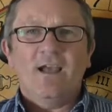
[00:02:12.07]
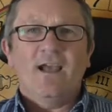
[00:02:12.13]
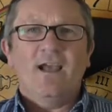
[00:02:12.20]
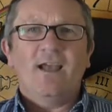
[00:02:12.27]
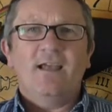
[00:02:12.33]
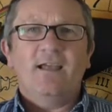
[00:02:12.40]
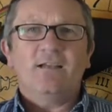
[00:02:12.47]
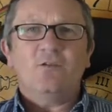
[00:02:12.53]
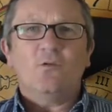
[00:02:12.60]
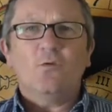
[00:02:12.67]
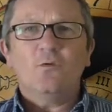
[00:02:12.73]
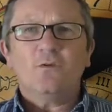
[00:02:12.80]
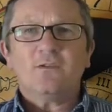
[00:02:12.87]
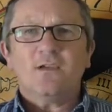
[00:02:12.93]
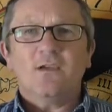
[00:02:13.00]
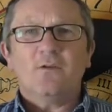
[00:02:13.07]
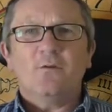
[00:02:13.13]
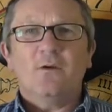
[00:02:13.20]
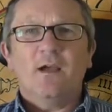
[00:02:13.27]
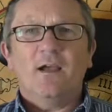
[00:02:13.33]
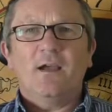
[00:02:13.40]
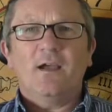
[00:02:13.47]
and
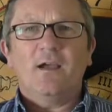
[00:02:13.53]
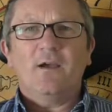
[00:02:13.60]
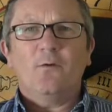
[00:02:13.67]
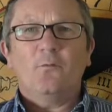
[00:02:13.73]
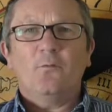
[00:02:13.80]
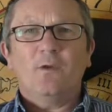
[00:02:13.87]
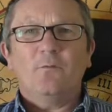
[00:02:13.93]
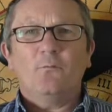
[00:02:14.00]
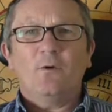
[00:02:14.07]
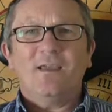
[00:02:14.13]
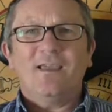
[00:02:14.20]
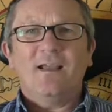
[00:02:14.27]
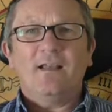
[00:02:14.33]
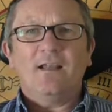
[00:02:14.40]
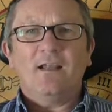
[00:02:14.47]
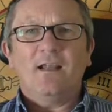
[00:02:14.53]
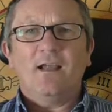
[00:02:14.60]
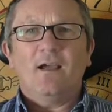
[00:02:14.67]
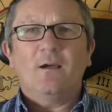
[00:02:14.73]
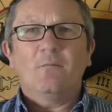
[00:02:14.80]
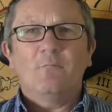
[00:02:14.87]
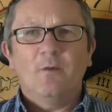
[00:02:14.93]
also we're getting
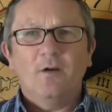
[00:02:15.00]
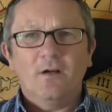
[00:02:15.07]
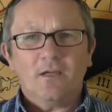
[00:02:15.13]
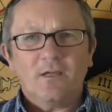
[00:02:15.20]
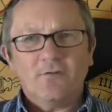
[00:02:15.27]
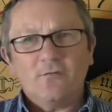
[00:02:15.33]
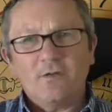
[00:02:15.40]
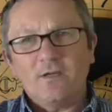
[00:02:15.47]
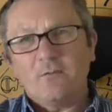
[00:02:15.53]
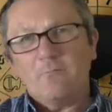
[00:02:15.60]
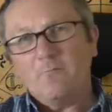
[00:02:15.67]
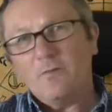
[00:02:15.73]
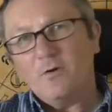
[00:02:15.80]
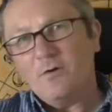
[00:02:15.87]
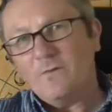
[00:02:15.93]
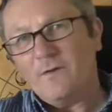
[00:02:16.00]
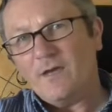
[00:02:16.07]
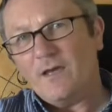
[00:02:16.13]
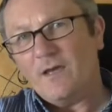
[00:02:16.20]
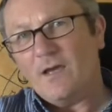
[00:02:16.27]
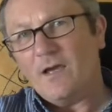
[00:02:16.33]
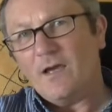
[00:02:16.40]
Mercury
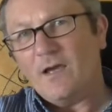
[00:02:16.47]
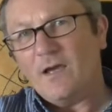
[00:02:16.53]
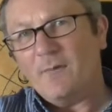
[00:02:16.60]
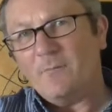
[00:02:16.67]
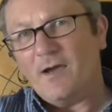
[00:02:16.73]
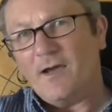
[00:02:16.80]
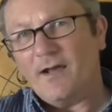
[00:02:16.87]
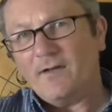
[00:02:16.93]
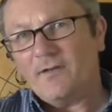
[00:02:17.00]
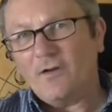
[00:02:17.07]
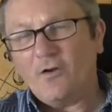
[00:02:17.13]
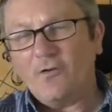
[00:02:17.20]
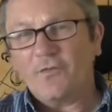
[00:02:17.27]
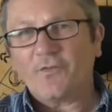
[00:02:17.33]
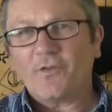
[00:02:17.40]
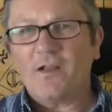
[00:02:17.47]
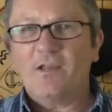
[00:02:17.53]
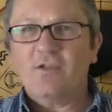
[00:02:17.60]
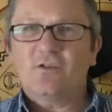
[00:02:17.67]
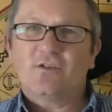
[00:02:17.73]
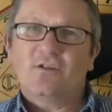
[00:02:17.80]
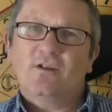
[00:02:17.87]
moving out of the
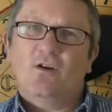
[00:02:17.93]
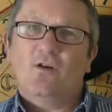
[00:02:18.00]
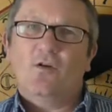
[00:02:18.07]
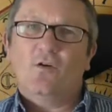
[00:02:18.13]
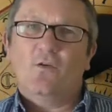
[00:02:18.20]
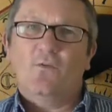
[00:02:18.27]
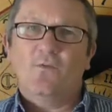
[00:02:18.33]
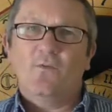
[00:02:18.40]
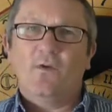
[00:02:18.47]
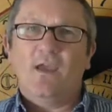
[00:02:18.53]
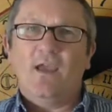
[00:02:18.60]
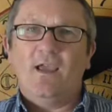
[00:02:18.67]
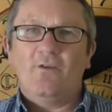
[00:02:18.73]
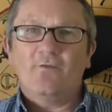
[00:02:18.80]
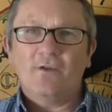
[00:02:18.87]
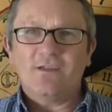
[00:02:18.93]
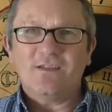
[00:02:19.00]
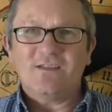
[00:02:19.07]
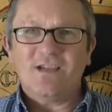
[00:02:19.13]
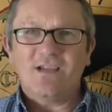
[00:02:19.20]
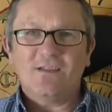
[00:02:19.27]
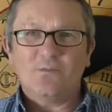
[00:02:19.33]
constellation of
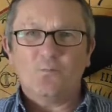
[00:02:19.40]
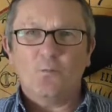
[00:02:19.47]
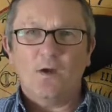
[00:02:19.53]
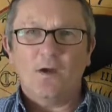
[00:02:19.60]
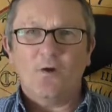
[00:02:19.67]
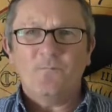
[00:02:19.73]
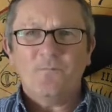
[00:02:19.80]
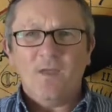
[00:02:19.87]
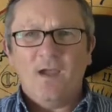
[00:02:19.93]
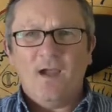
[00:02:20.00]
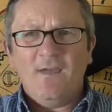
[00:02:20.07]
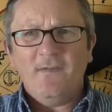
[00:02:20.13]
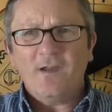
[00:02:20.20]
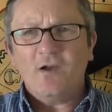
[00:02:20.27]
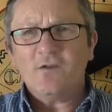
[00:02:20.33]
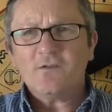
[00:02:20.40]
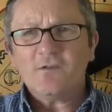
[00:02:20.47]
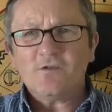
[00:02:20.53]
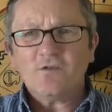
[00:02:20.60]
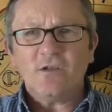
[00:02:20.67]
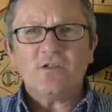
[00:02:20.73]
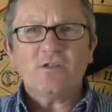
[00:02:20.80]
Aries as well, and the
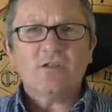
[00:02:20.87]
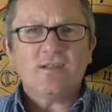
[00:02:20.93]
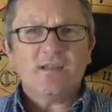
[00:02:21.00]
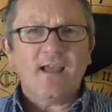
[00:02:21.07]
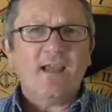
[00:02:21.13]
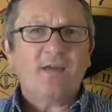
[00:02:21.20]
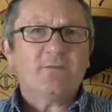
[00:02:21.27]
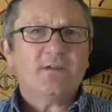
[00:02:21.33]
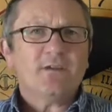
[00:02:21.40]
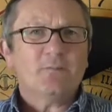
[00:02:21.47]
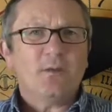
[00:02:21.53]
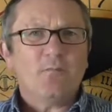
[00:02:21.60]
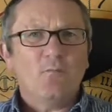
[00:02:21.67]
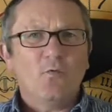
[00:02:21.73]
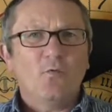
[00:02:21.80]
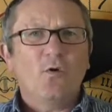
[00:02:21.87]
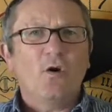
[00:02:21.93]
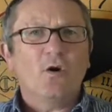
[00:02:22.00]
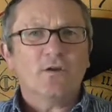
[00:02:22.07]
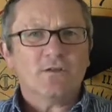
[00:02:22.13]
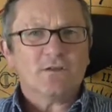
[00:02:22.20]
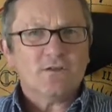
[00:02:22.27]
concentration now is going to be more
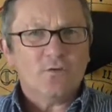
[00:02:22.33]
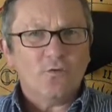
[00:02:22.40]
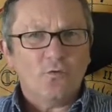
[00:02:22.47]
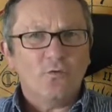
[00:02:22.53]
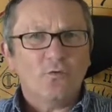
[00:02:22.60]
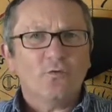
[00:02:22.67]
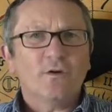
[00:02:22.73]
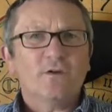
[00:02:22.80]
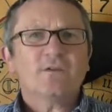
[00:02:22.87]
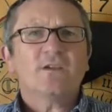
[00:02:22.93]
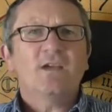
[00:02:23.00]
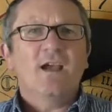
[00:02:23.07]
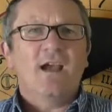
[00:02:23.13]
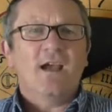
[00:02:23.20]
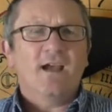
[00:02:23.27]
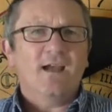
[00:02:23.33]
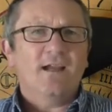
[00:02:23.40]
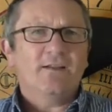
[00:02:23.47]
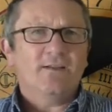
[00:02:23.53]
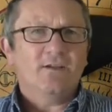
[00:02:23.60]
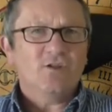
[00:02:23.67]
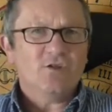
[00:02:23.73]
on Taurus
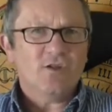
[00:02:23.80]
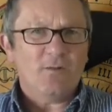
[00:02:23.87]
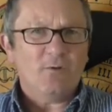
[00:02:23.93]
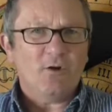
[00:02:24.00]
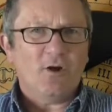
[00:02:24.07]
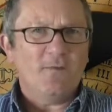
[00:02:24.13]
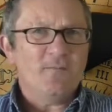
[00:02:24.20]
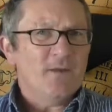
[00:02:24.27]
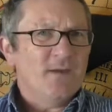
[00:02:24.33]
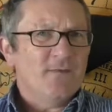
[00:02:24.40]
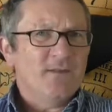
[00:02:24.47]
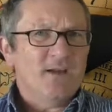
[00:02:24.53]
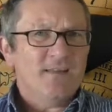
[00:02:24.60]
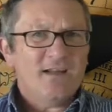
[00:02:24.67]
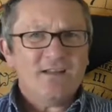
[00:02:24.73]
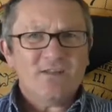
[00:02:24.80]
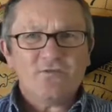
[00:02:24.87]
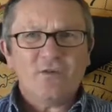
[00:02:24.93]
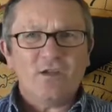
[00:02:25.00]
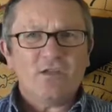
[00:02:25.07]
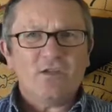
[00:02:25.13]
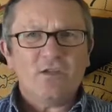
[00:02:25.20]
and Gemini. Now that is
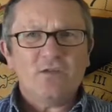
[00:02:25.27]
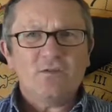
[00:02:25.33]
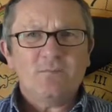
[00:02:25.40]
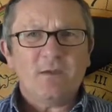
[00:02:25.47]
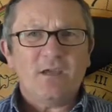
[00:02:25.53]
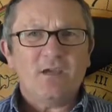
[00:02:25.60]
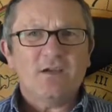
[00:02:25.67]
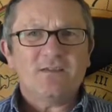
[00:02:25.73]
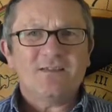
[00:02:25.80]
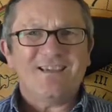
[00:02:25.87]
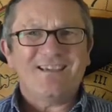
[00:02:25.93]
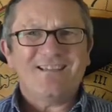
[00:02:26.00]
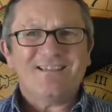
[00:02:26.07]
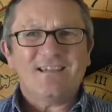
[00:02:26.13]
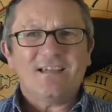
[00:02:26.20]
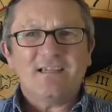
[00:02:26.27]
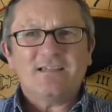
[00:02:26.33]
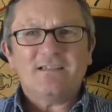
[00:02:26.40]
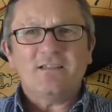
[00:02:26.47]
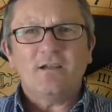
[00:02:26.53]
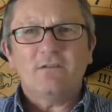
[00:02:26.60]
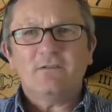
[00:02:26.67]
great news because it
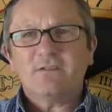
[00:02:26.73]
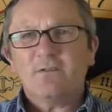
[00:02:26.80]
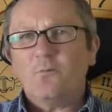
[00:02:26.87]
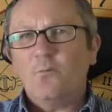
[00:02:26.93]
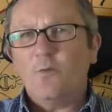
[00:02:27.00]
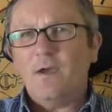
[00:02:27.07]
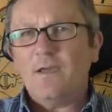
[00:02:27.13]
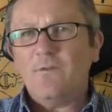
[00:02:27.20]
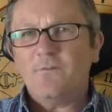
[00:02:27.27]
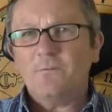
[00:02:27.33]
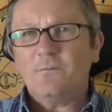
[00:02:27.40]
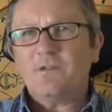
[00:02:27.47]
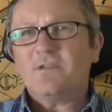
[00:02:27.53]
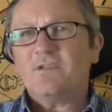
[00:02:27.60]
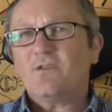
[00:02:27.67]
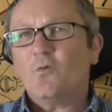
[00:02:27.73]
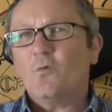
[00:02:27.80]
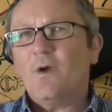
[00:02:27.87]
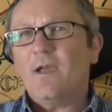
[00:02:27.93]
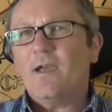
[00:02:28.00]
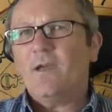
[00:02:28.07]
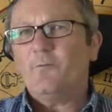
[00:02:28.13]
takes the onus away from this
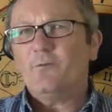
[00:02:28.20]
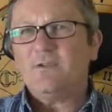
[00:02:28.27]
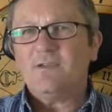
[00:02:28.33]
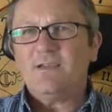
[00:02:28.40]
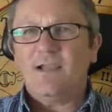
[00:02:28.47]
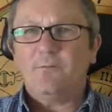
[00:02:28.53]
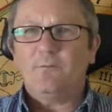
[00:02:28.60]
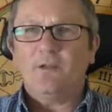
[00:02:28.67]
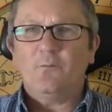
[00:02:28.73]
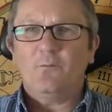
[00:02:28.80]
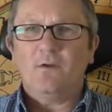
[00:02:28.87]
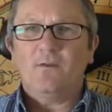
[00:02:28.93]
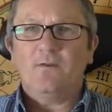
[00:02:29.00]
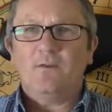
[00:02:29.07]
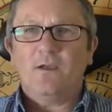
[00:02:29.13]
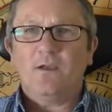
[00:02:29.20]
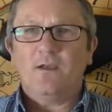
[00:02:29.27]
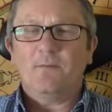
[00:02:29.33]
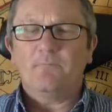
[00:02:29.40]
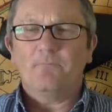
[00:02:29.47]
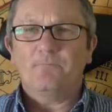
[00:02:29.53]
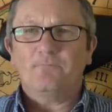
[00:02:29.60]
square which is happening with
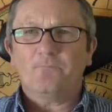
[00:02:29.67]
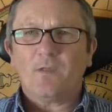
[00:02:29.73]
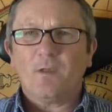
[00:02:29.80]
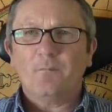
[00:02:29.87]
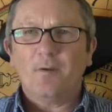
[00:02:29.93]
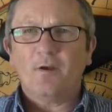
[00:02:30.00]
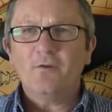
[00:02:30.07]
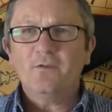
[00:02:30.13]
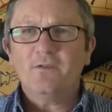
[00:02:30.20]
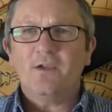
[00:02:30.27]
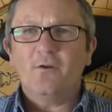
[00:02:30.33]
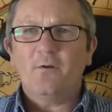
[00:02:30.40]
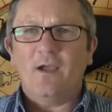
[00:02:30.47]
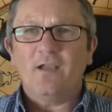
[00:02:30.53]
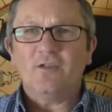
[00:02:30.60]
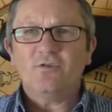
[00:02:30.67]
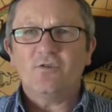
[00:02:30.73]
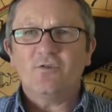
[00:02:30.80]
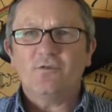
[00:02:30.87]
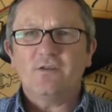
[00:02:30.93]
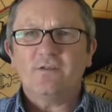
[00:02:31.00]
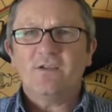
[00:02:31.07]
Pluto and
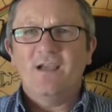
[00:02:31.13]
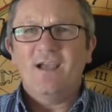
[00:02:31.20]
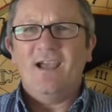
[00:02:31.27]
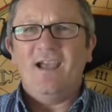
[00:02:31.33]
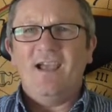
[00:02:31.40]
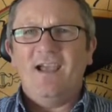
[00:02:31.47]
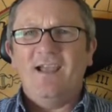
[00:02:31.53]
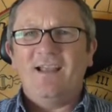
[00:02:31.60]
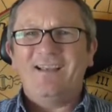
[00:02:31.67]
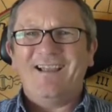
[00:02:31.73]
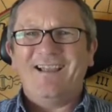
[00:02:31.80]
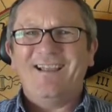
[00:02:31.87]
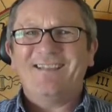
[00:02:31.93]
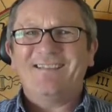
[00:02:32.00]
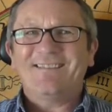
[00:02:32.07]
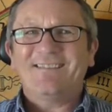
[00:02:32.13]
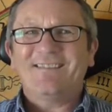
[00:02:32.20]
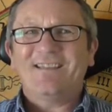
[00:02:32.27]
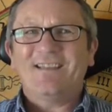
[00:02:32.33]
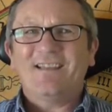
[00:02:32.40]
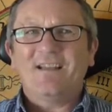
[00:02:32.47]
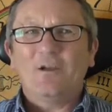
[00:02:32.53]
Uranus, and has